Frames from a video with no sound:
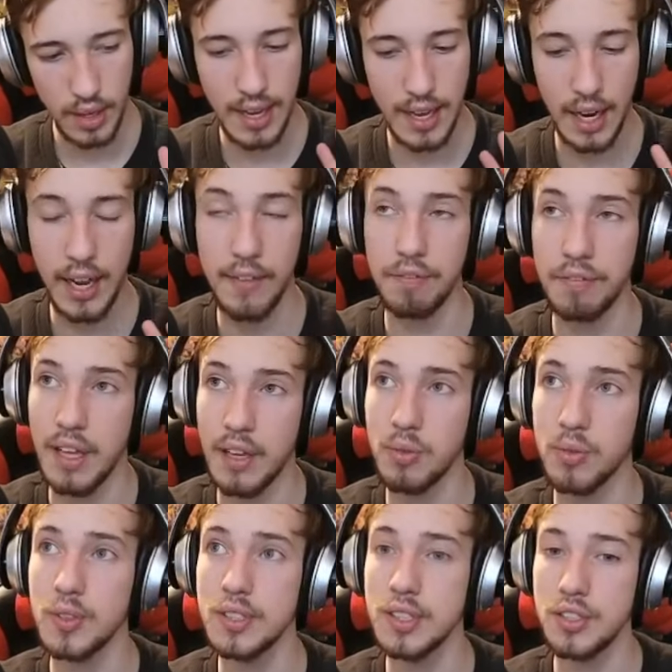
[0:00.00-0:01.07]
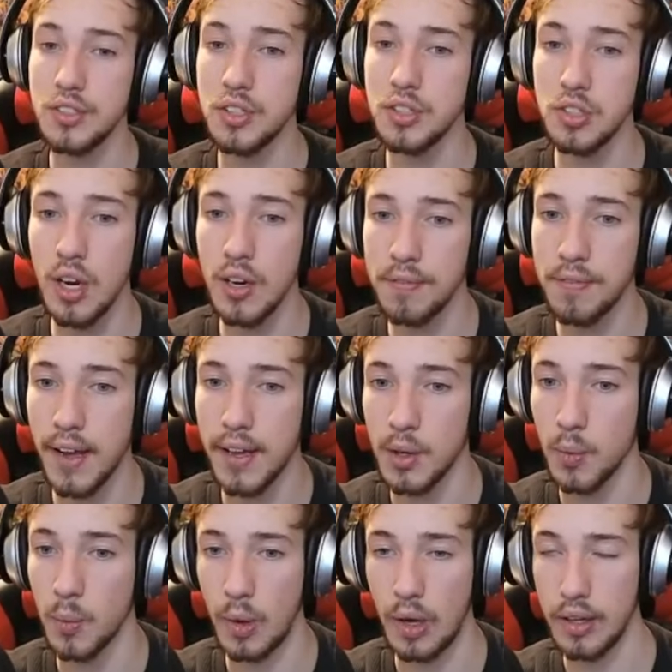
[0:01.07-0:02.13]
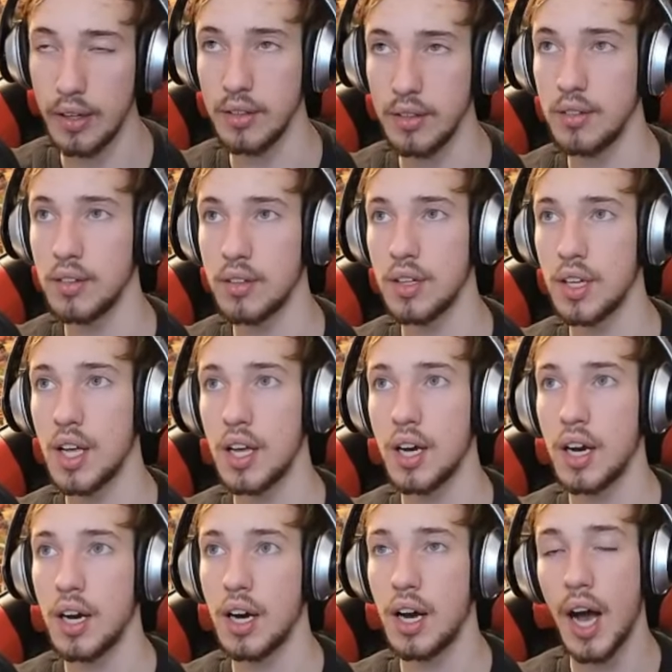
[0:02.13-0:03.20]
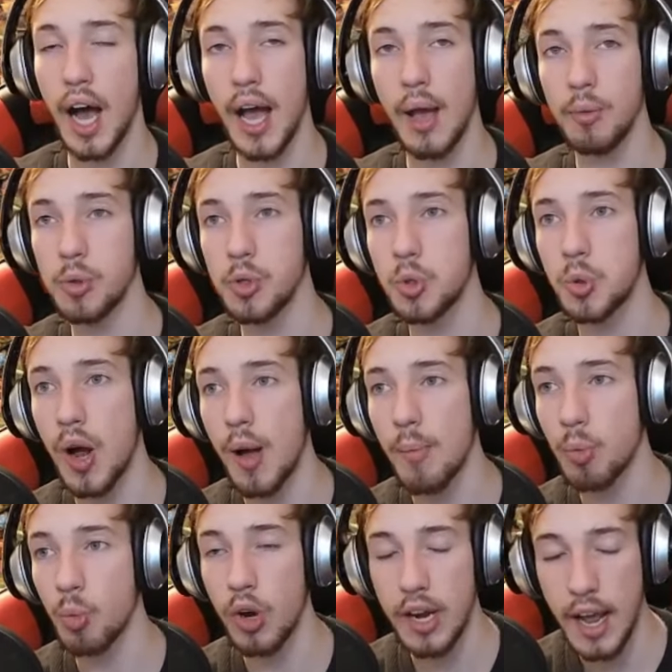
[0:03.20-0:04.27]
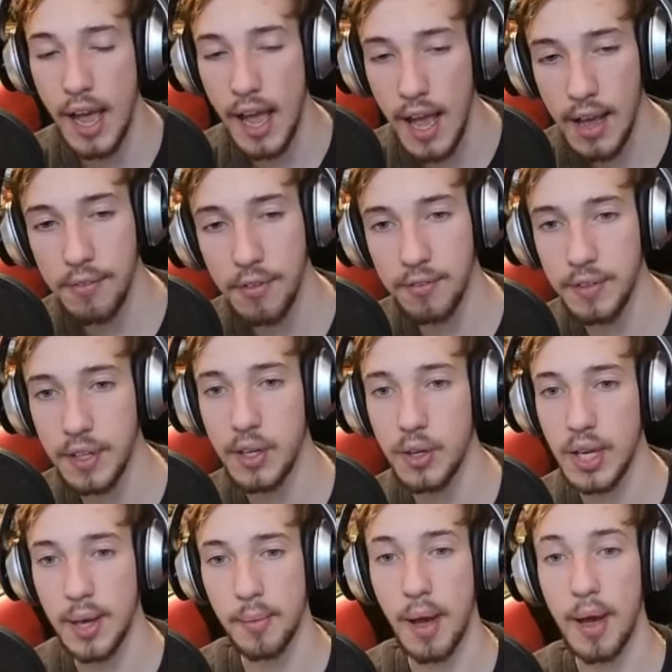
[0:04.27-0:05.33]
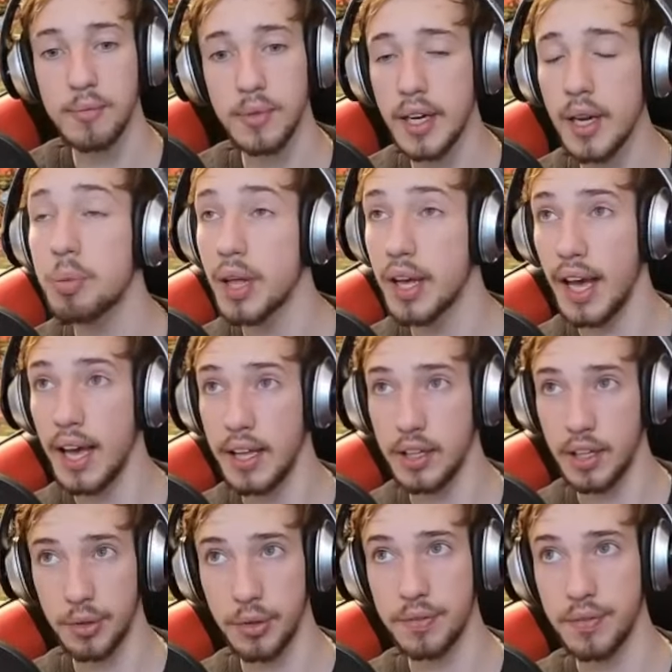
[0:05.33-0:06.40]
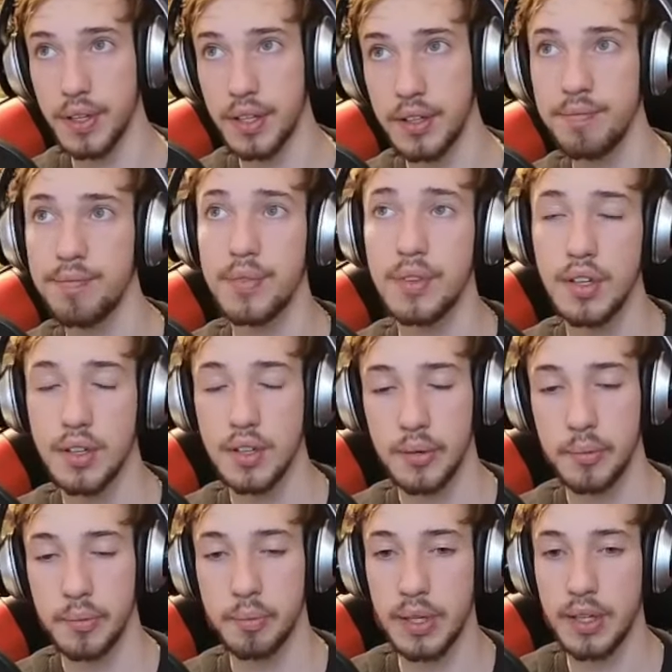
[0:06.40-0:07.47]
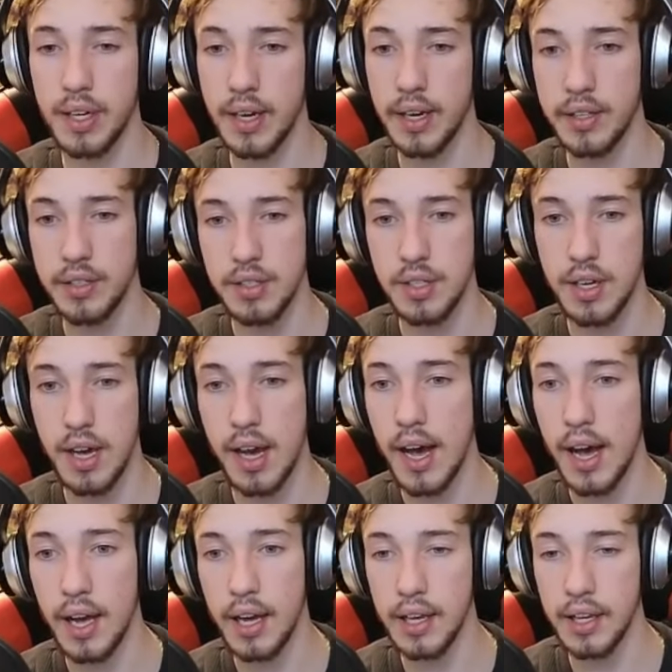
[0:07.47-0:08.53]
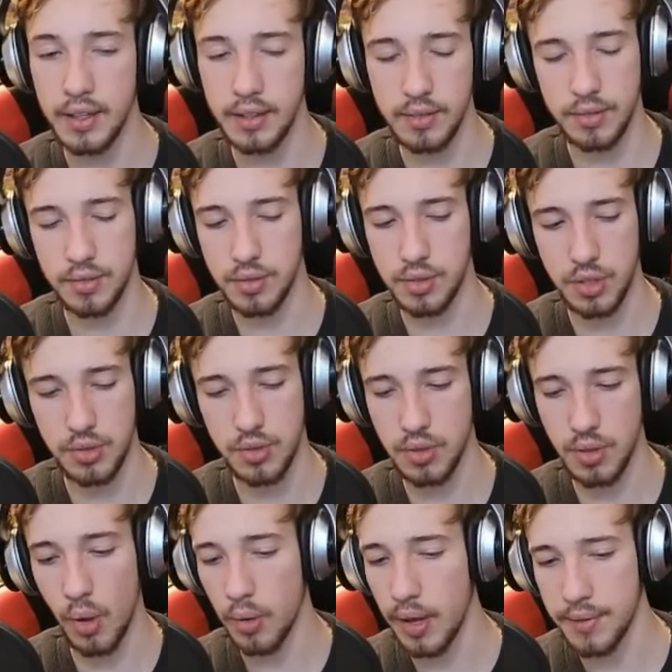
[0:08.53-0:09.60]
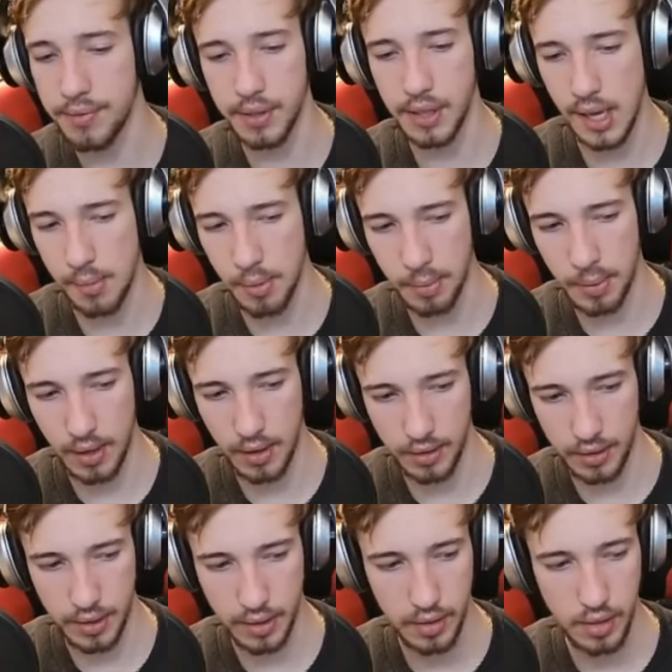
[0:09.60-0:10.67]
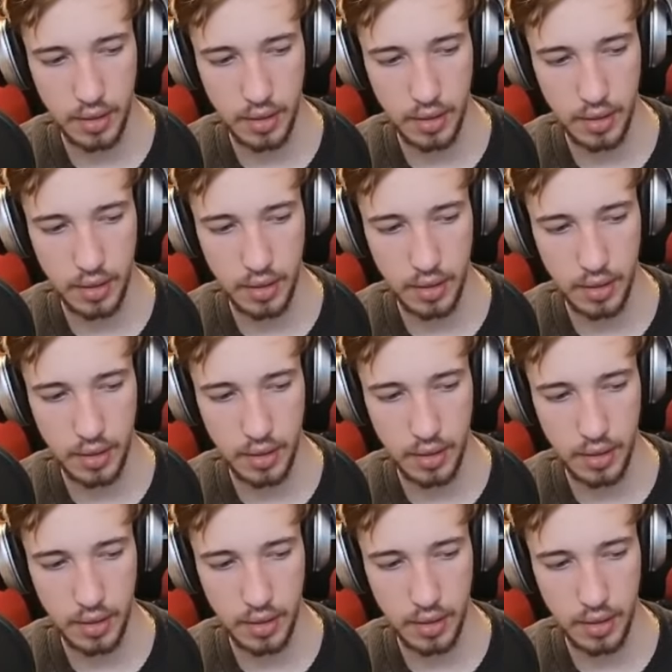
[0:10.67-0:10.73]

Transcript: And if they released a Starfinder one, I will drop whatever video game. I'm right now playing Halo Infinite because I just know life a game apparently.